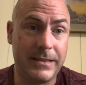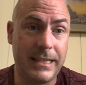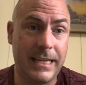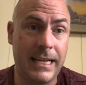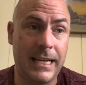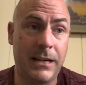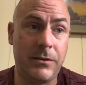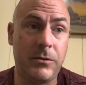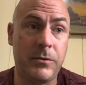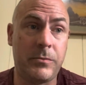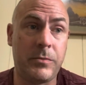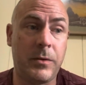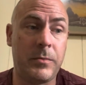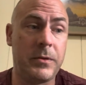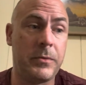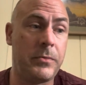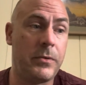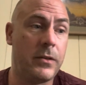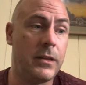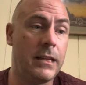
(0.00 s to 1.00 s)
I will probably
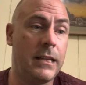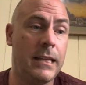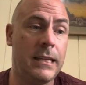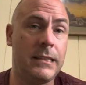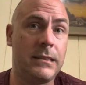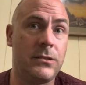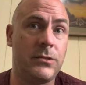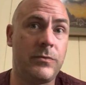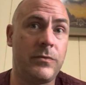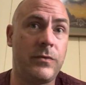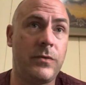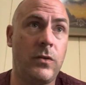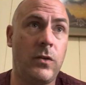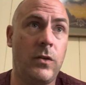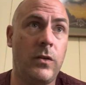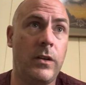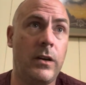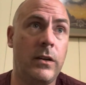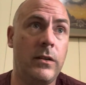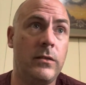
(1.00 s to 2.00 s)
put the links up
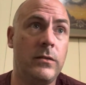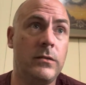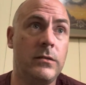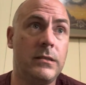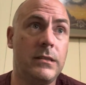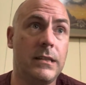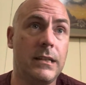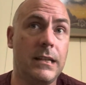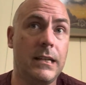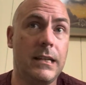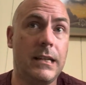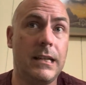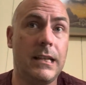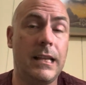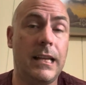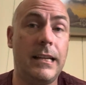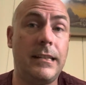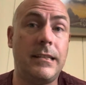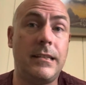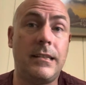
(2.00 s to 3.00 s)
for those
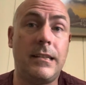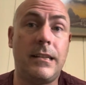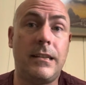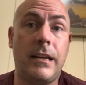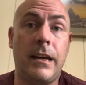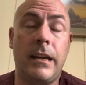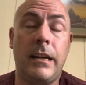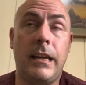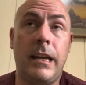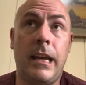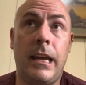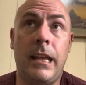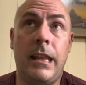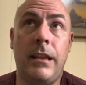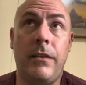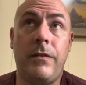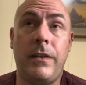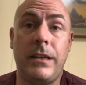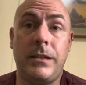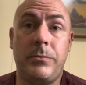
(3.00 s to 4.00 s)
later today in
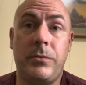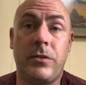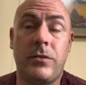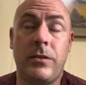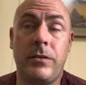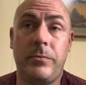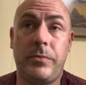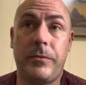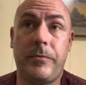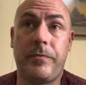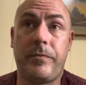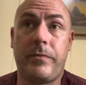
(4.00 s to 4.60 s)
the Facebook group.